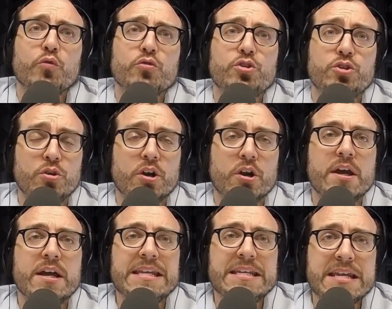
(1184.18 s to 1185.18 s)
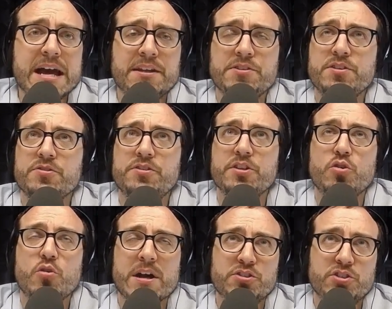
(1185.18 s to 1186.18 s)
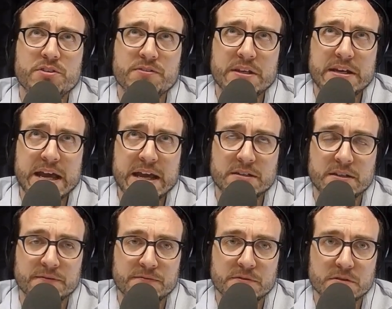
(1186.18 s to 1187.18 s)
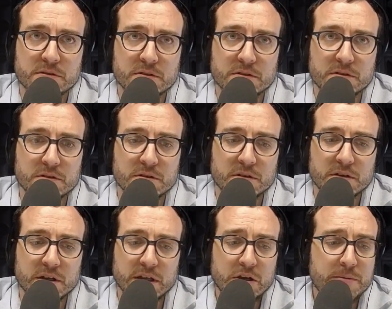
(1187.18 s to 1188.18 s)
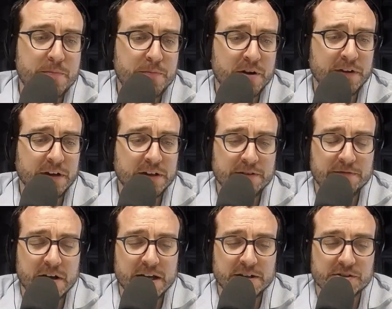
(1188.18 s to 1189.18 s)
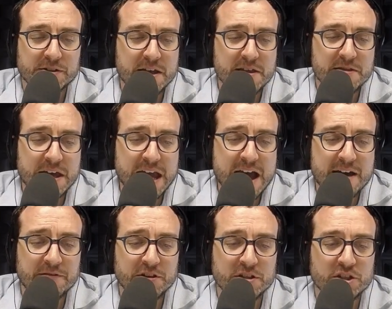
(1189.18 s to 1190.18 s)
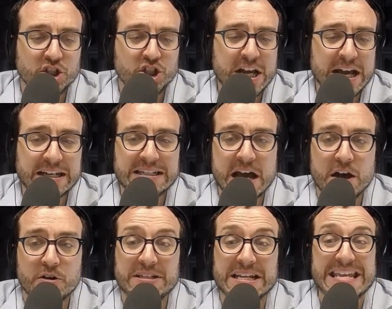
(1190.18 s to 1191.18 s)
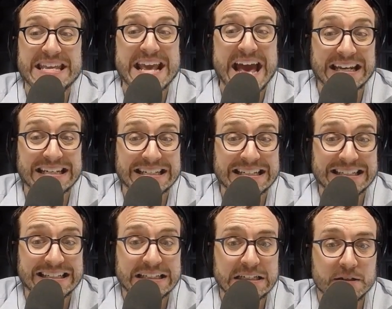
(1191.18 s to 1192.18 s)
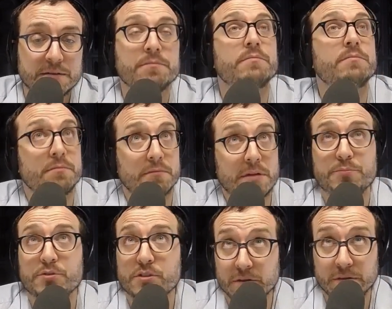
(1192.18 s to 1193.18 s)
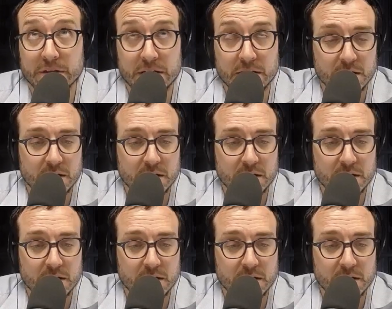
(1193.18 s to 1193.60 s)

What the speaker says: sure, yet is used in questions and negatives. It would be perfectly fine to say they haven't checked out yet. Absolutely.